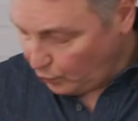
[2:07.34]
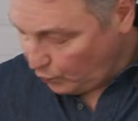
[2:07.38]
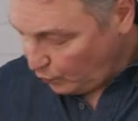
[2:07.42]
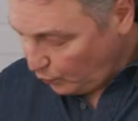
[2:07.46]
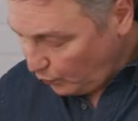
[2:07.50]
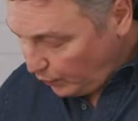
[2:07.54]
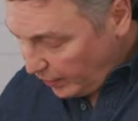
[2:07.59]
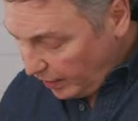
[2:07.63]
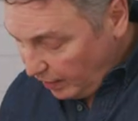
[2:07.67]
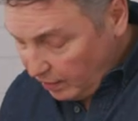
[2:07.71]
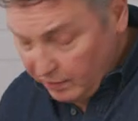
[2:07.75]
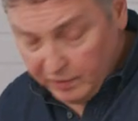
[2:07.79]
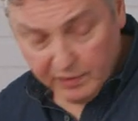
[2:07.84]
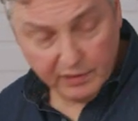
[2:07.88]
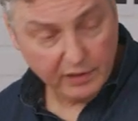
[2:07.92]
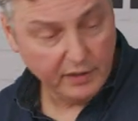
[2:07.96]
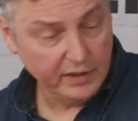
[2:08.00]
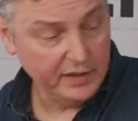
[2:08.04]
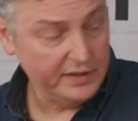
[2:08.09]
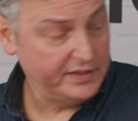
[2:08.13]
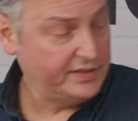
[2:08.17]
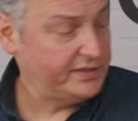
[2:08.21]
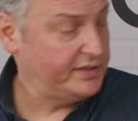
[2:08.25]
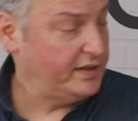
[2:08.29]
Well,
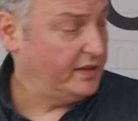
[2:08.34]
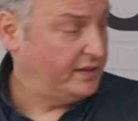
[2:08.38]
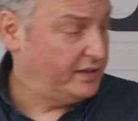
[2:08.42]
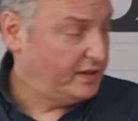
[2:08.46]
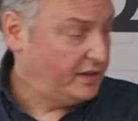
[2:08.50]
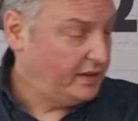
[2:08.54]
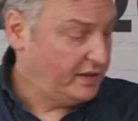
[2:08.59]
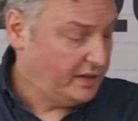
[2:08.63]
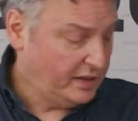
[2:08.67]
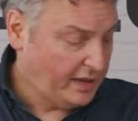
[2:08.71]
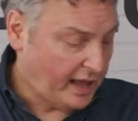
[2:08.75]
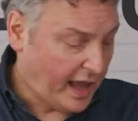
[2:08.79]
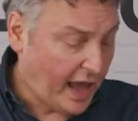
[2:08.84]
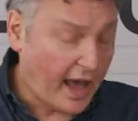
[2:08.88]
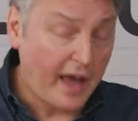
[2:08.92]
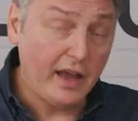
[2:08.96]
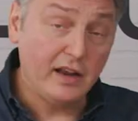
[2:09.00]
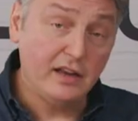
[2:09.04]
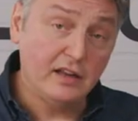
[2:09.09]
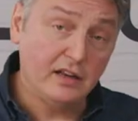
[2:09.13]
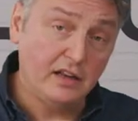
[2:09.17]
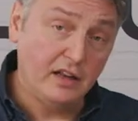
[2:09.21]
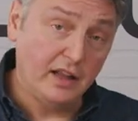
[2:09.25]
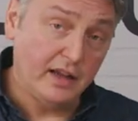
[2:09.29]
let's
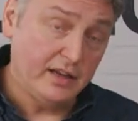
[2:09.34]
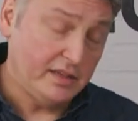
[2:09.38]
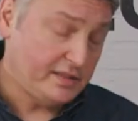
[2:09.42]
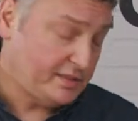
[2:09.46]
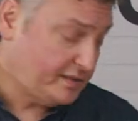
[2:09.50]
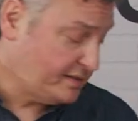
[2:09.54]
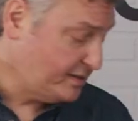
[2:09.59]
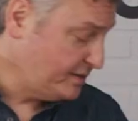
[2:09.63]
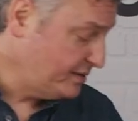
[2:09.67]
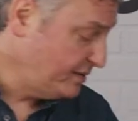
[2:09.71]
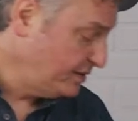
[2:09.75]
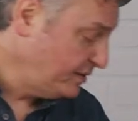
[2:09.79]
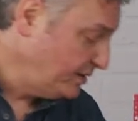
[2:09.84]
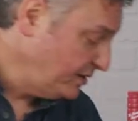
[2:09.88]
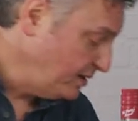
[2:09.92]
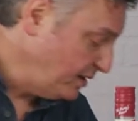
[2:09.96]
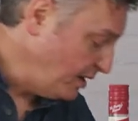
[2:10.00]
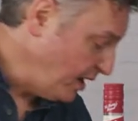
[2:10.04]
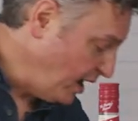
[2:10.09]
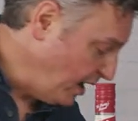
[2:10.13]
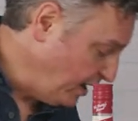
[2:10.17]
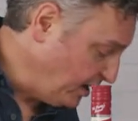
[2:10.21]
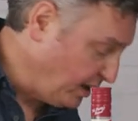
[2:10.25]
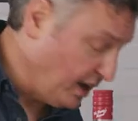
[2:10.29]
add a little ice
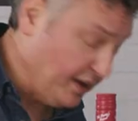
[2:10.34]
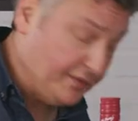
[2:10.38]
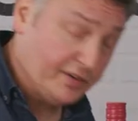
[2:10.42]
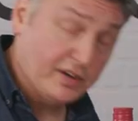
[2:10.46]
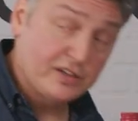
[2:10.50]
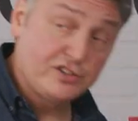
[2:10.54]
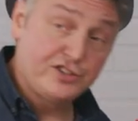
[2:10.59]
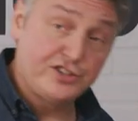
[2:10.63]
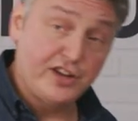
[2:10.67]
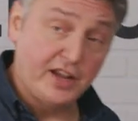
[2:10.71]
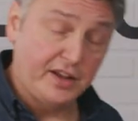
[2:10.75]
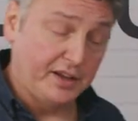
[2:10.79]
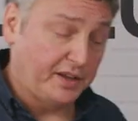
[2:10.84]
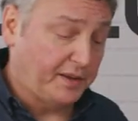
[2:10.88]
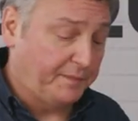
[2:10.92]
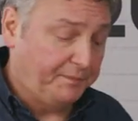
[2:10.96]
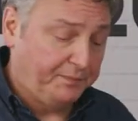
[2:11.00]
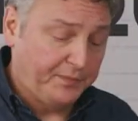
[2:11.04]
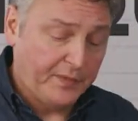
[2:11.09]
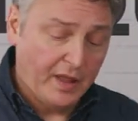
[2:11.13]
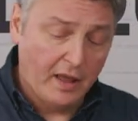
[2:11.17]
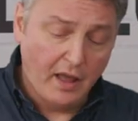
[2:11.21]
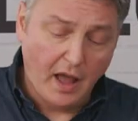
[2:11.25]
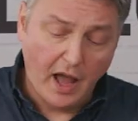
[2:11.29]
and give it a shake.
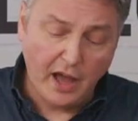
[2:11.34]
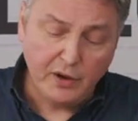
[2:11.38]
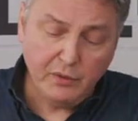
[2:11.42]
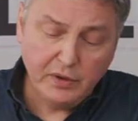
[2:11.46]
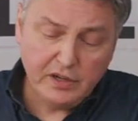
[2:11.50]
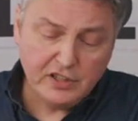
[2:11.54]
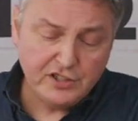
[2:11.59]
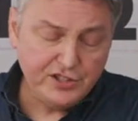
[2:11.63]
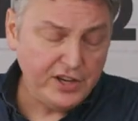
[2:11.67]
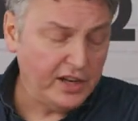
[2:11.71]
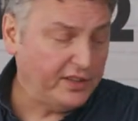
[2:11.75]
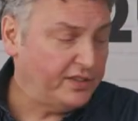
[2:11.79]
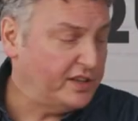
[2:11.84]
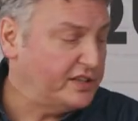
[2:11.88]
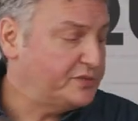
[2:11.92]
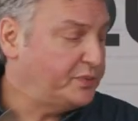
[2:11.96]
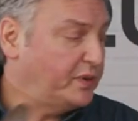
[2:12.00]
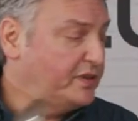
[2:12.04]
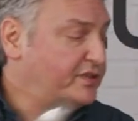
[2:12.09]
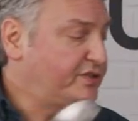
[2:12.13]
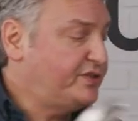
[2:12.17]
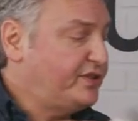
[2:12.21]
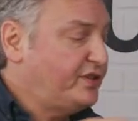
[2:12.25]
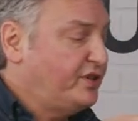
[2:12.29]
I don't want to shake this
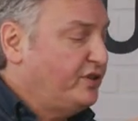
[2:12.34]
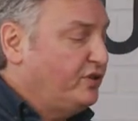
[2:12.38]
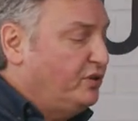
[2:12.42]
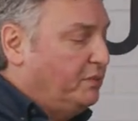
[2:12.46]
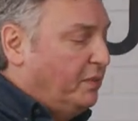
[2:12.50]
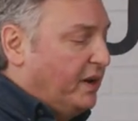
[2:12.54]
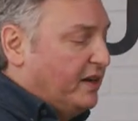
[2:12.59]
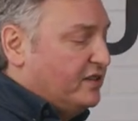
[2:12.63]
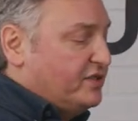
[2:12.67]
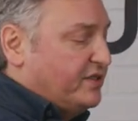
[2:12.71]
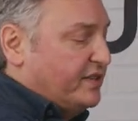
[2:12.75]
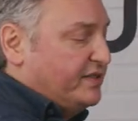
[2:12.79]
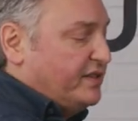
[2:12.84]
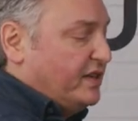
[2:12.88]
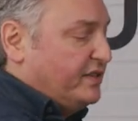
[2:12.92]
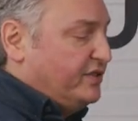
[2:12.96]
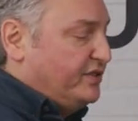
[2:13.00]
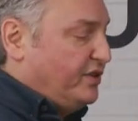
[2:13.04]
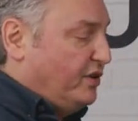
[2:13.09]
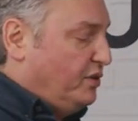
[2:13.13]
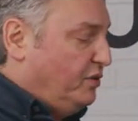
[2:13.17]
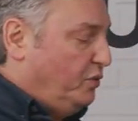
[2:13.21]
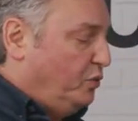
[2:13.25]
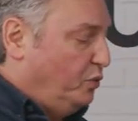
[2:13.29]
one too much because I
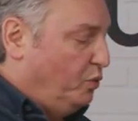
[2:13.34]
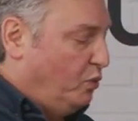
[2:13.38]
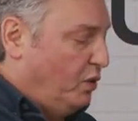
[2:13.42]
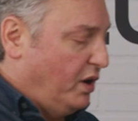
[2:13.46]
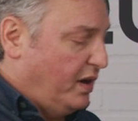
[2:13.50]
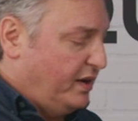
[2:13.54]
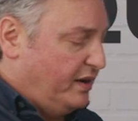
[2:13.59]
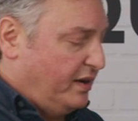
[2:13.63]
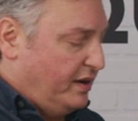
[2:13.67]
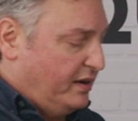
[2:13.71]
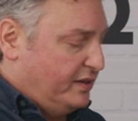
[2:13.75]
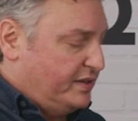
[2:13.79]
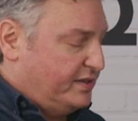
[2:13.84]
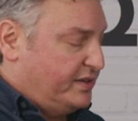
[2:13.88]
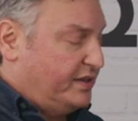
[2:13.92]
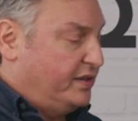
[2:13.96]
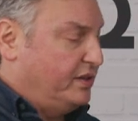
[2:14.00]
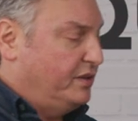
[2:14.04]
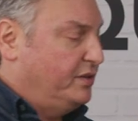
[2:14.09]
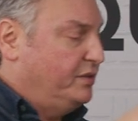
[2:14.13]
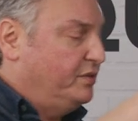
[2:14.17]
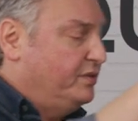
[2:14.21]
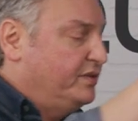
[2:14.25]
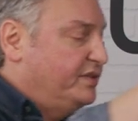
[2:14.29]
don't want
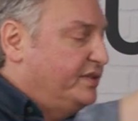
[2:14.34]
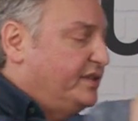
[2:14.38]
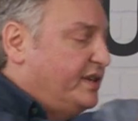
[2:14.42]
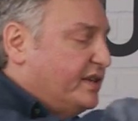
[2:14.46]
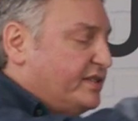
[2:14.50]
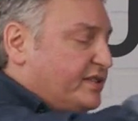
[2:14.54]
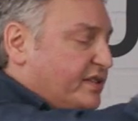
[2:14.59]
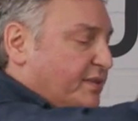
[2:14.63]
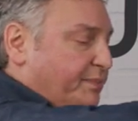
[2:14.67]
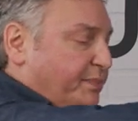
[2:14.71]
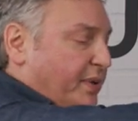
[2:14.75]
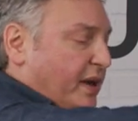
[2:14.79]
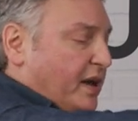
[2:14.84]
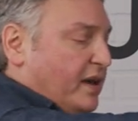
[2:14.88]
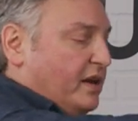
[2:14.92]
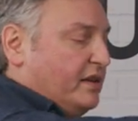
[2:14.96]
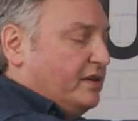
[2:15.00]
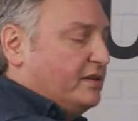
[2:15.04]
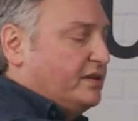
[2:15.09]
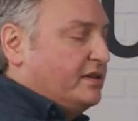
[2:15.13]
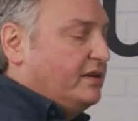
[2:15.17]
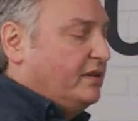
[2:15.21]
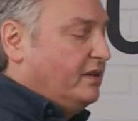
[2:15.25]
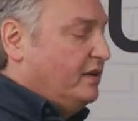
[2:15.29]
to
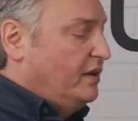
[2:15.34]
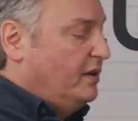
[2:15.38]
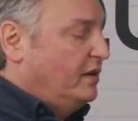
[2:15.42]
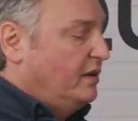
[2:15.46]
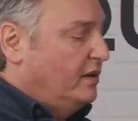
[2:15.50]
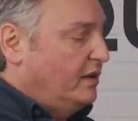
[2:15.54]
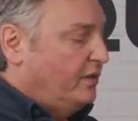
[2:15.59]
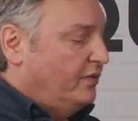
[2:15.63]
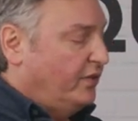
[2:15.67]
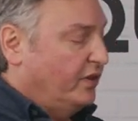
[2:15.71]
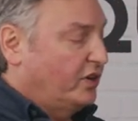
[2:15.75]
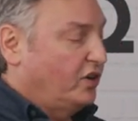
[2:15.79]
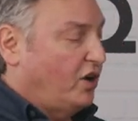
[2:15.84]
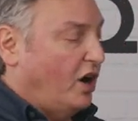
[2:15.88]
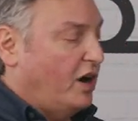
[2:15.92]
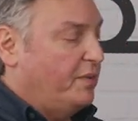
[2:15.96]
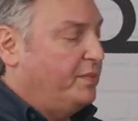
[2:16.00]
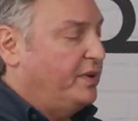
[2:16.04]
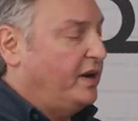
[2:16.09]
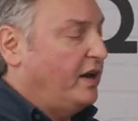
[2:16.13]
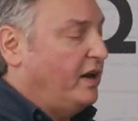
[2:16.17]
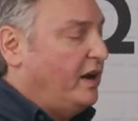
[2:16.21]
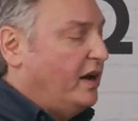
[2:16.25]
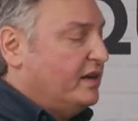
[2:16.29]
dissipate the
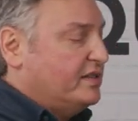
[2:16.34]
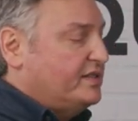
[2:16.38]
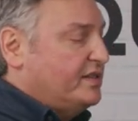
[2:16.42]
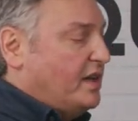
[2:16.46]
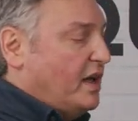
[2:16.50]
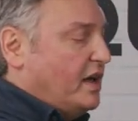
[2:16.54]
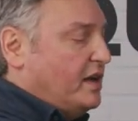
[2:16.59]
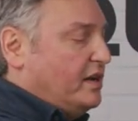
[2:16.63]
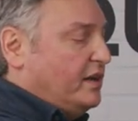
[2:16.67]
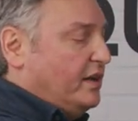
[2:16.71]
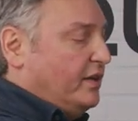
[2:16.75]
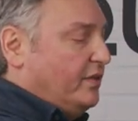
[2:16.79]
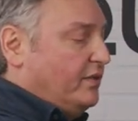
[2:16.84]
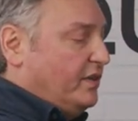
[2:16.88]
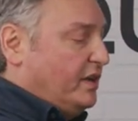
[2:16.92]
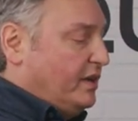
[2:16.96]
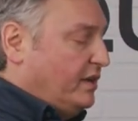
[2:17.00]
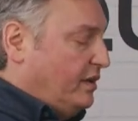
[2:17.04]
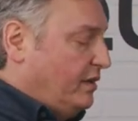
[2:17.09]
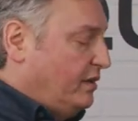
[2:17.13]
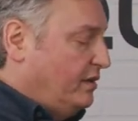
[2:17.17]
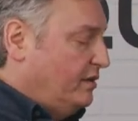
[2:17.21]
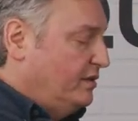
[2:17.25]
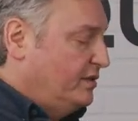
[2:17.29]
carbon dioxide and
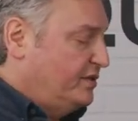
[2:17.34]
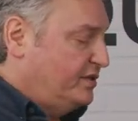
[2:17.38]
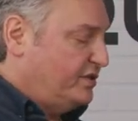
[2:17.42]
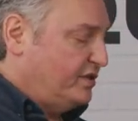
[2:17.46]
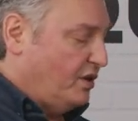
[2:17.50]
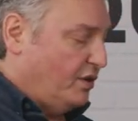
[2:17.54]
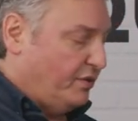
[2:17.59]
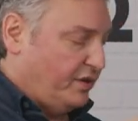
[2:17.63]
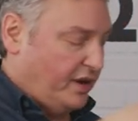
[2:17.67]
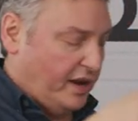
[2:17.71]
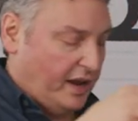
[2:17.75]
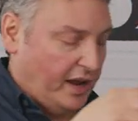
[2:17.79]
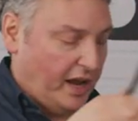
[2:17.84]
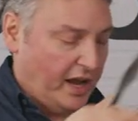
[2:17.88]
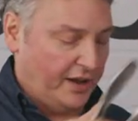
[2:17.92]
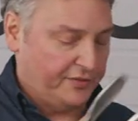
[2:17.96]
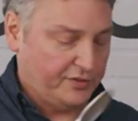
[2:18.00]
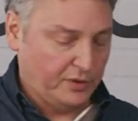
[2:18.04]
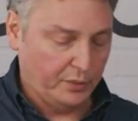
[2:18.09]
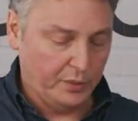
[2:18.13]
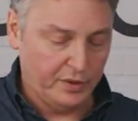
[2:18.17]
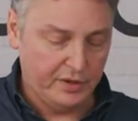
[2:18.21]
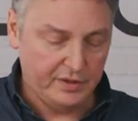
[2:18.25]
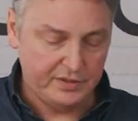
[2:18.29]
the soda
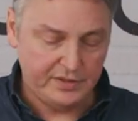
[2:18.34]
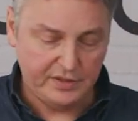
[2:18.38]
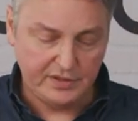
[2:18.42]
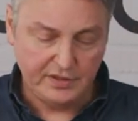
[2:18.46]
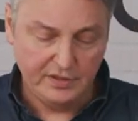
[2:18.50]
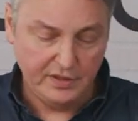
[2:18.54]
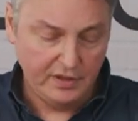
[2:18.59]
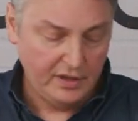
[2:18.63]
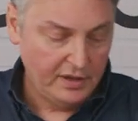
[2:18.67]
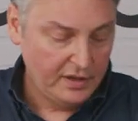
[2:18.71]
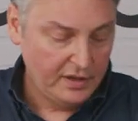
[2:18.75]
afterwards.